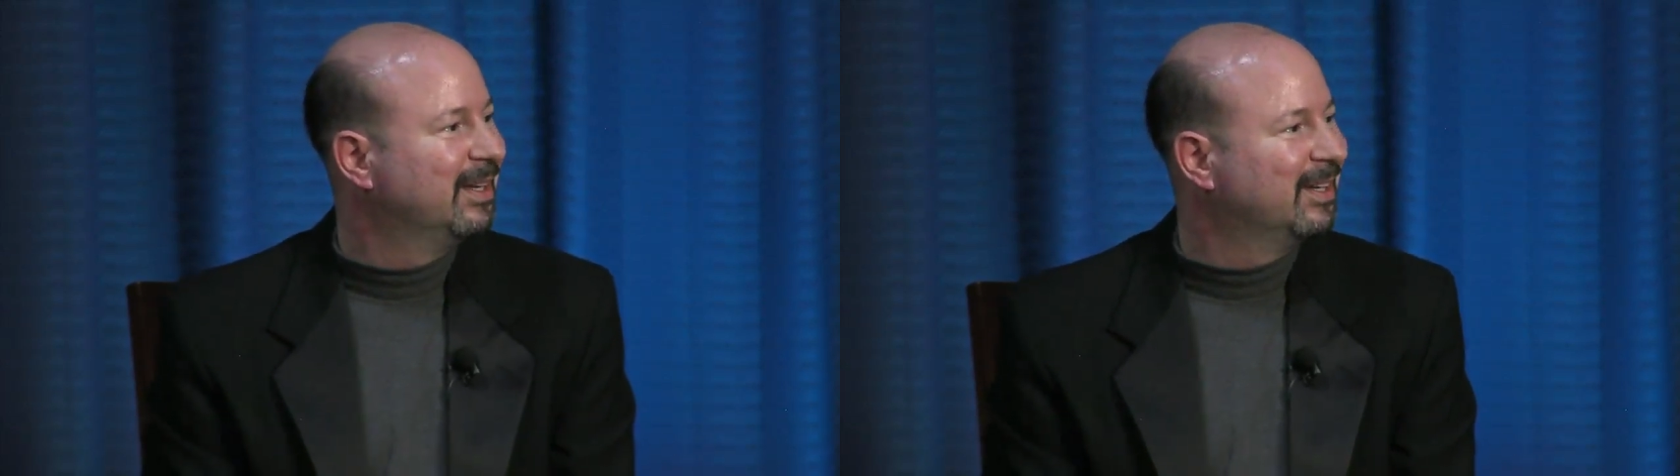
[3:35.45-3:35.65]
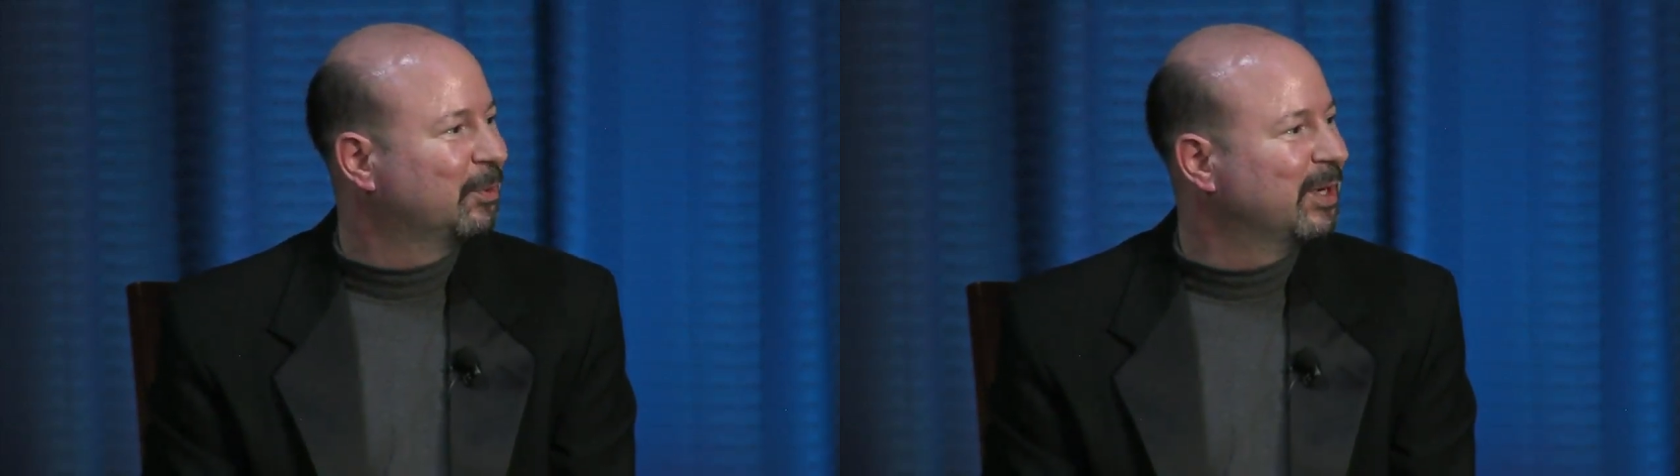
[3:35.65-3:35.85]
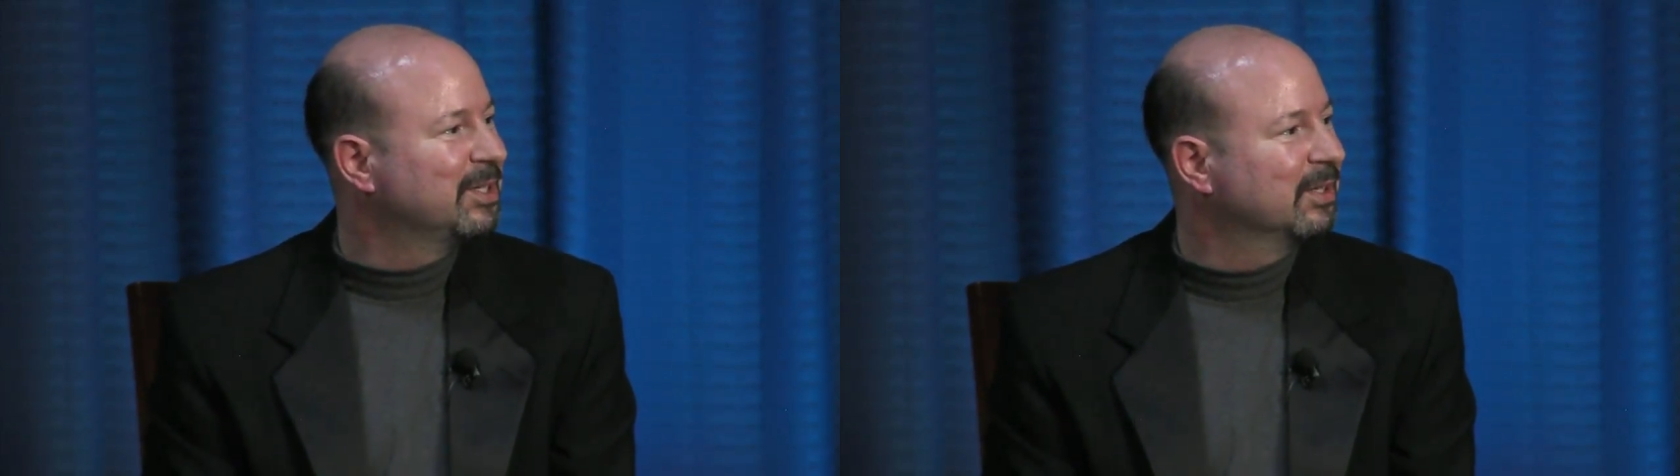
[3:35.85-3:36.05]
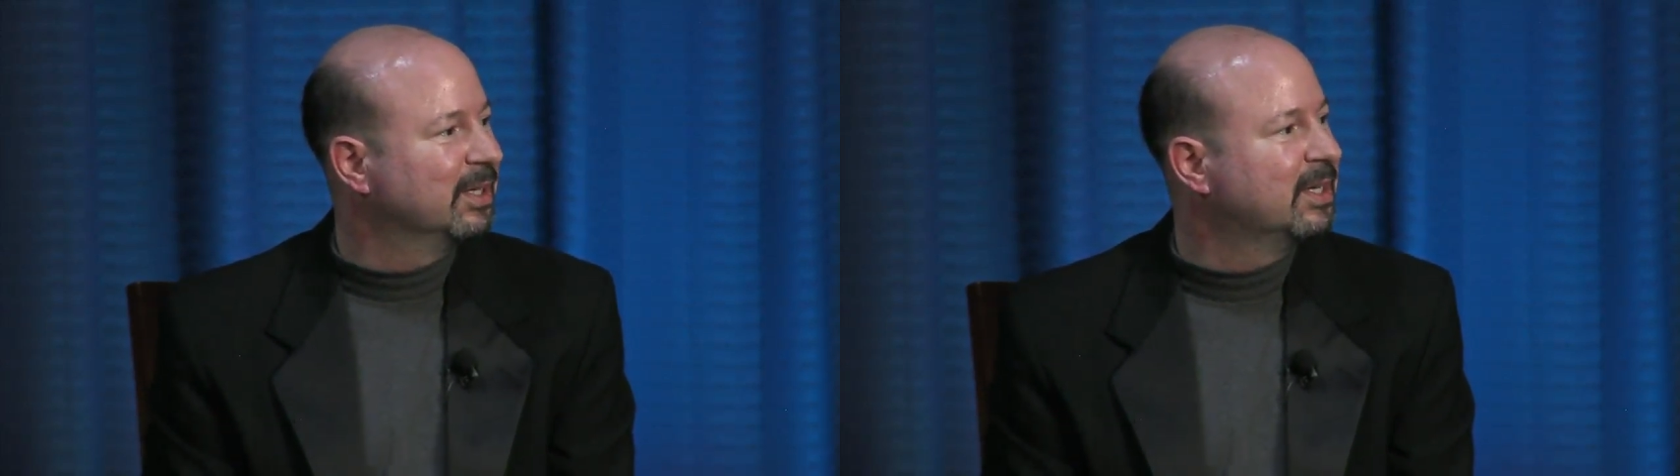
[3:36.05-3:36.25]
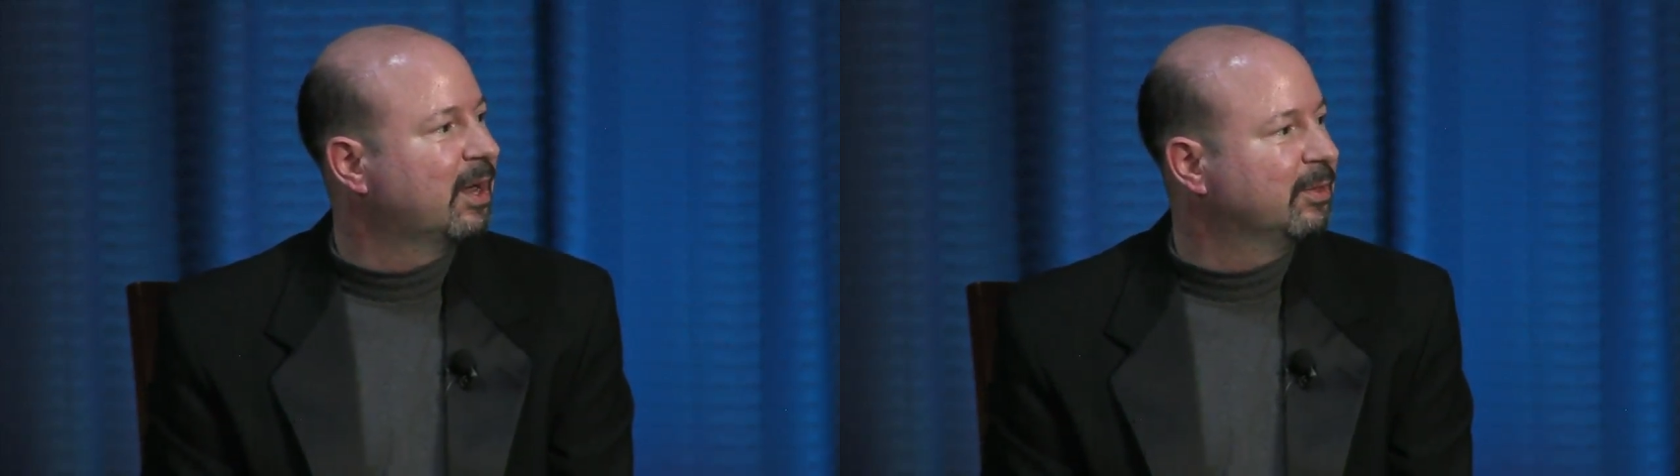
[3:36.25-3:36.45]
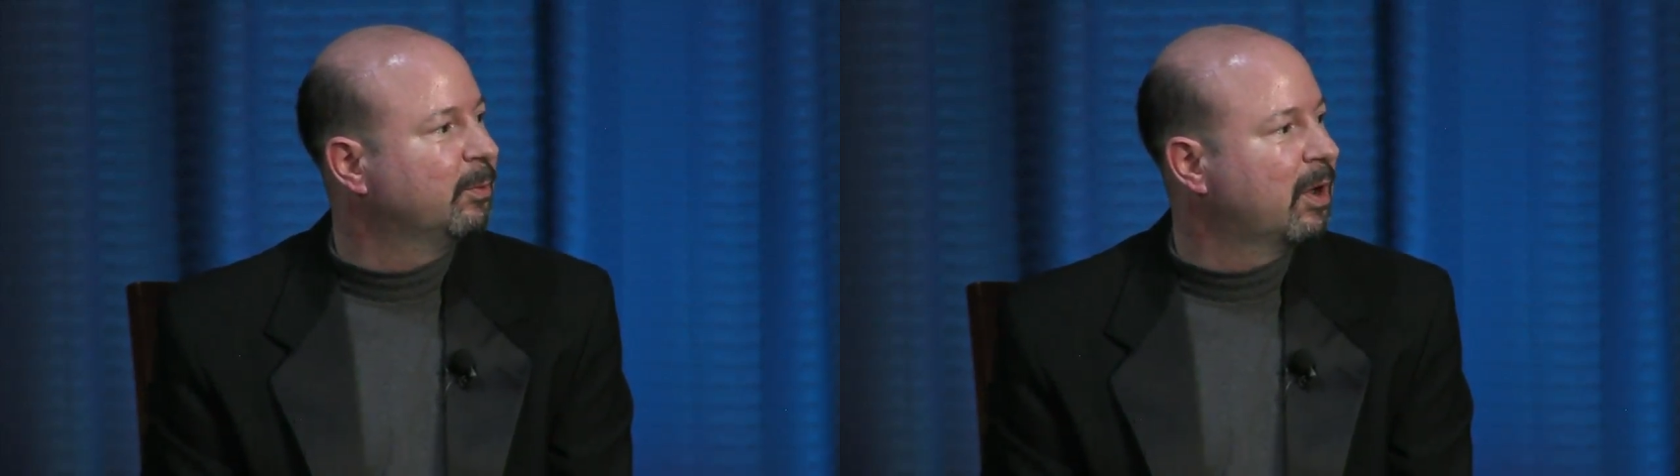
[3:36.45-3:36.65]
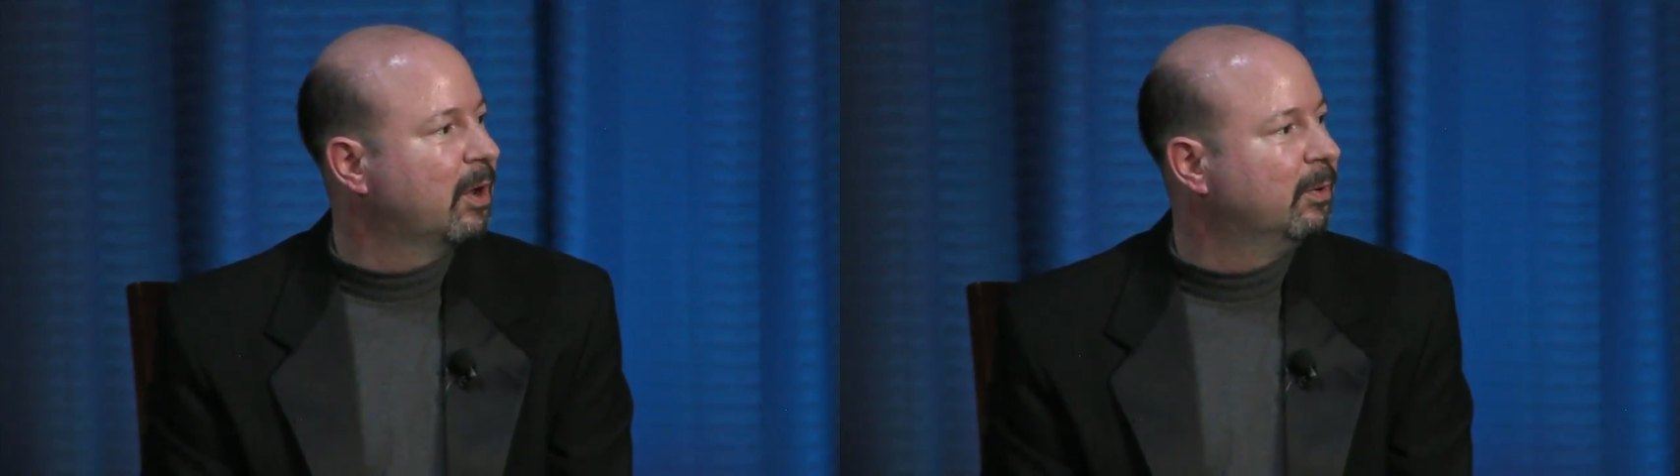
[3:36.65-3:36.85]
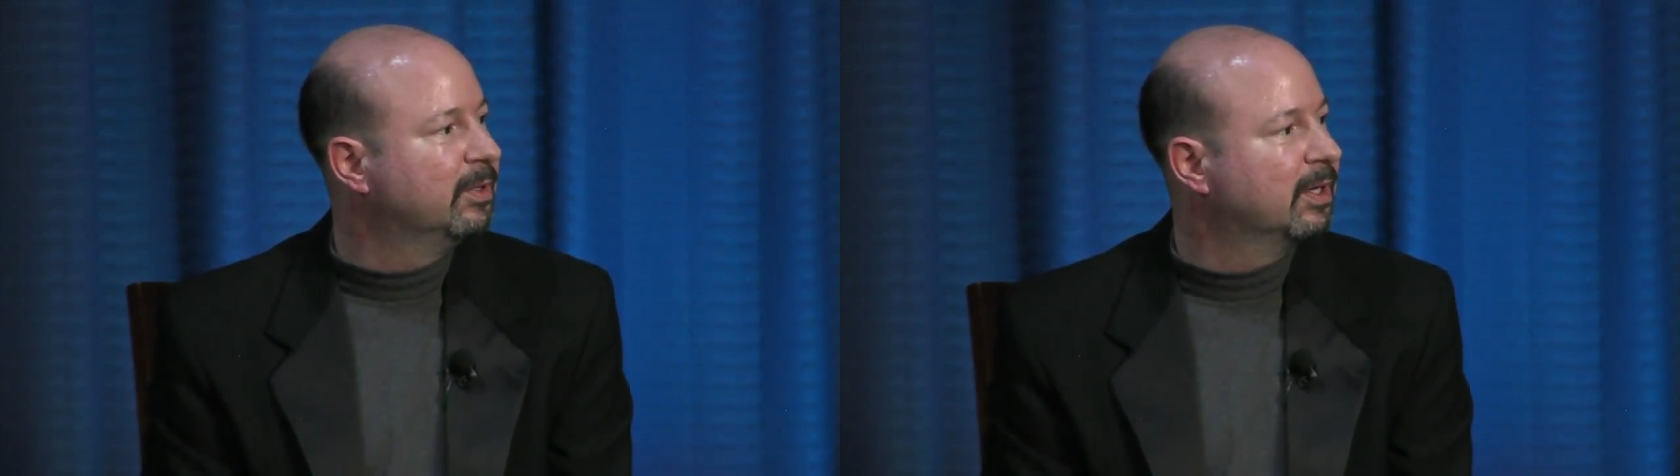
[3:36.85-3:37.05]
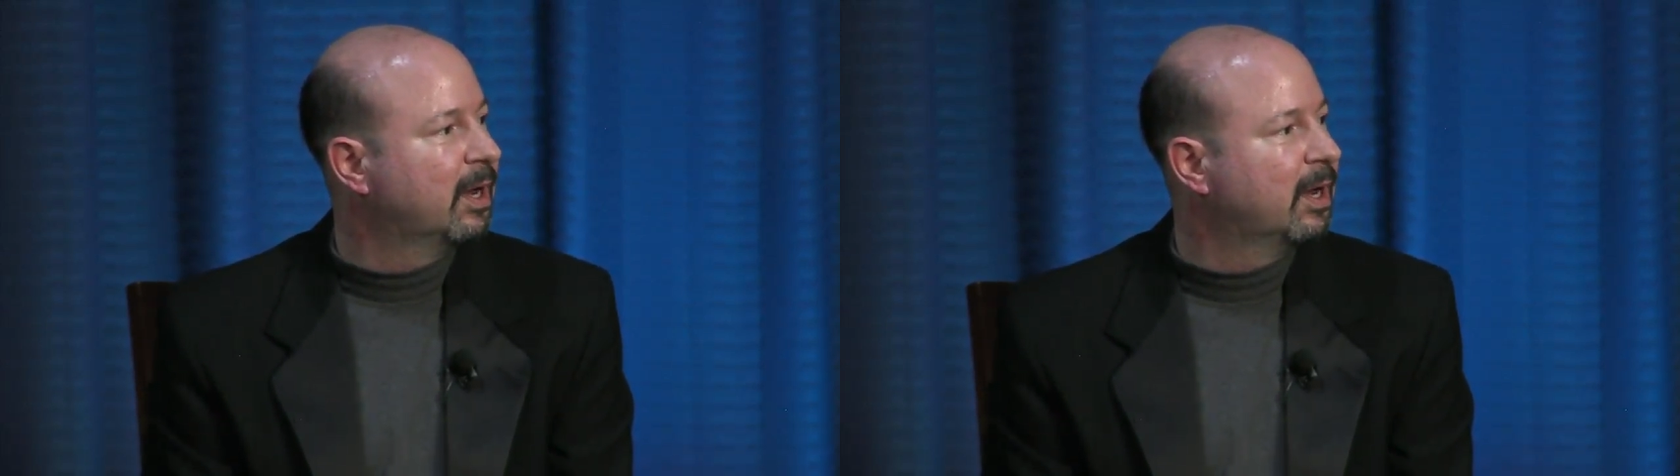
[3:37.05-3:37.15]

increasingly down the road.